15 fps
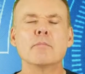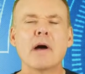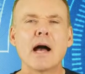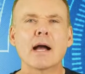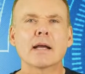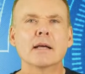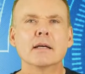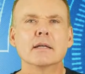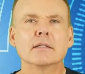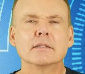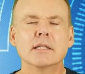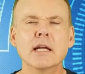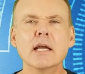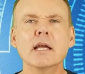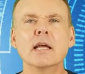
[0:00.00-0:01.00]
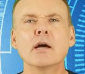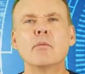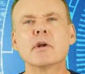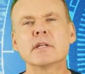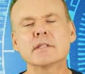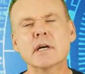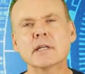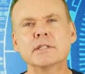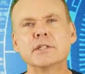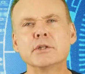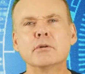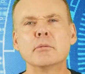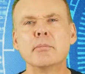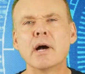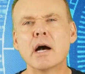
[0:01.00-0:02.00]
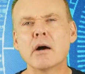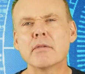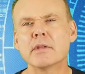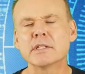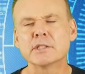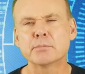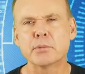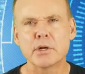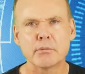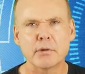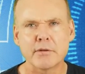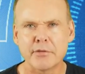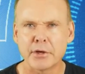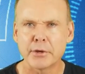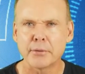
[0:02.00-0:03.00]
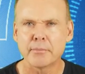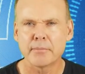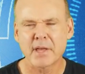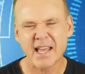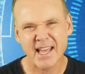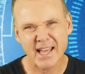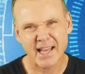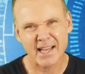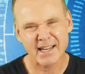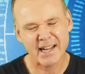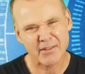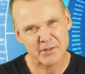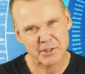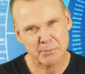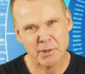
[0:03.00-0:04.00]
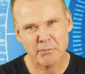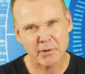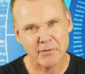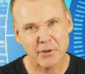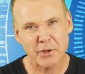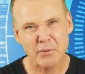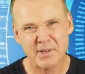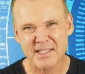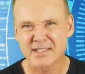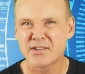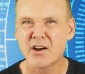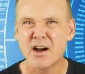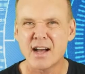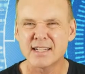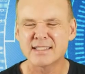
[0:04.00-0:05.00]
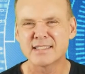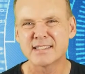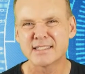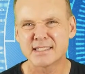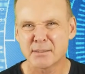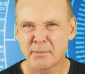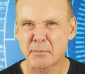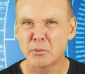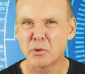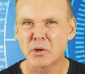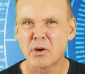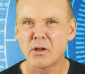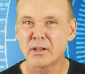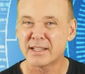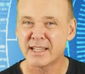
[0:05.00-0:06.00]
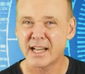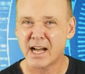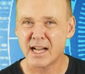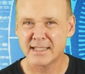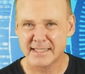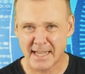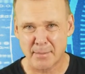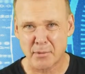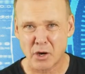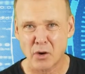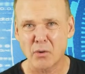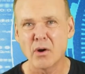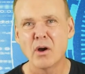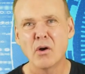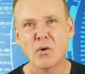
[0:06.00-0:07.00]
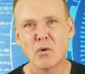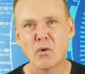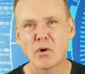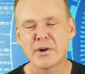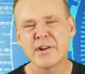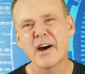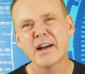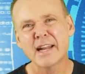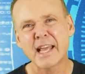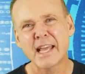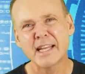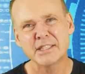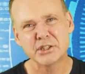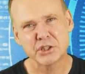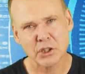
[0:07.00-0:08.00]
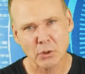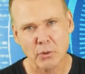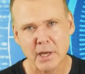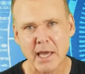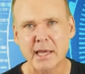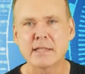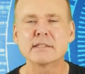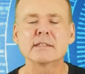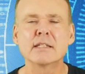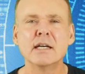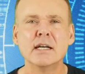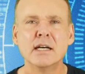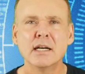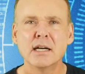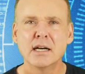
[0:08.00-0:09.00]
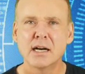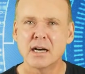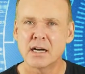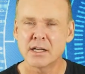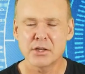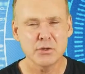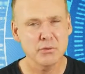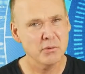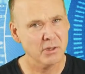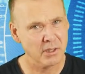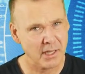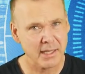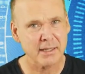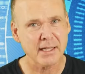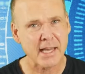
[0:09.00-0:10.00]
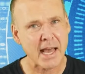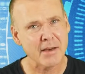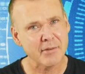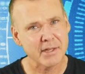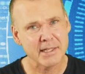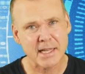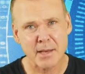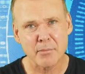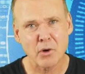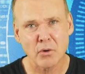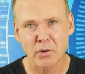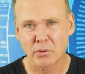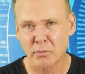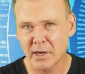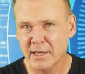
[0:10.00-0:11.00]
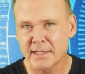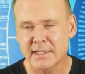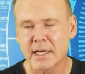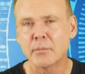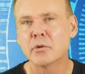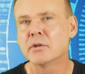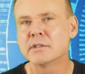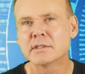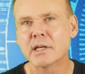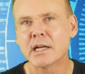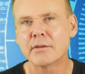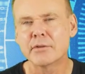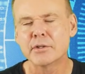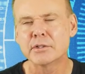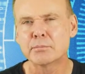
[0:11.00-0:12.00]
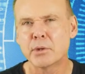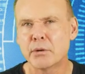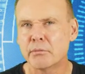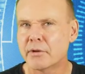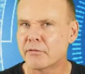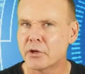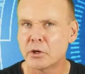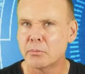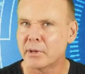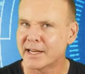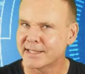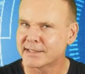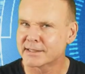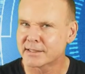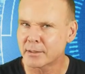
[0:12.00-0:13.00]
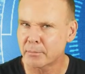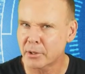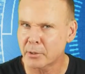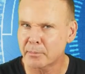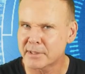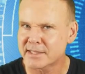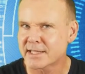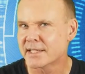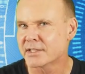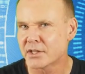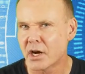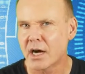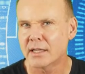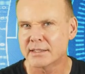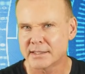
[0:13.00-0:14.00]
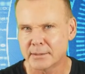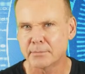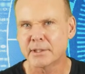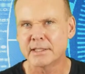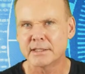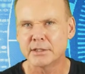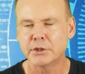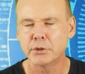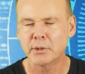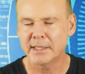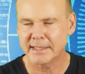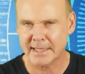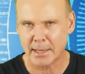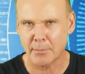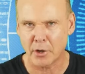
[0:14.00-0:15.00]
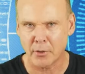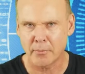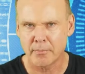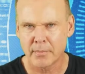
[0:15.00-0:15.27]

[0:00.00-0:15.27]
back. Today I want to talk to you about the sprint review and how the sprint review is not, as some people will call it, a demo or not a showcase. You will likely have a demo or run a demo inside of your sprint review, but the purpose is not simply to do a demo.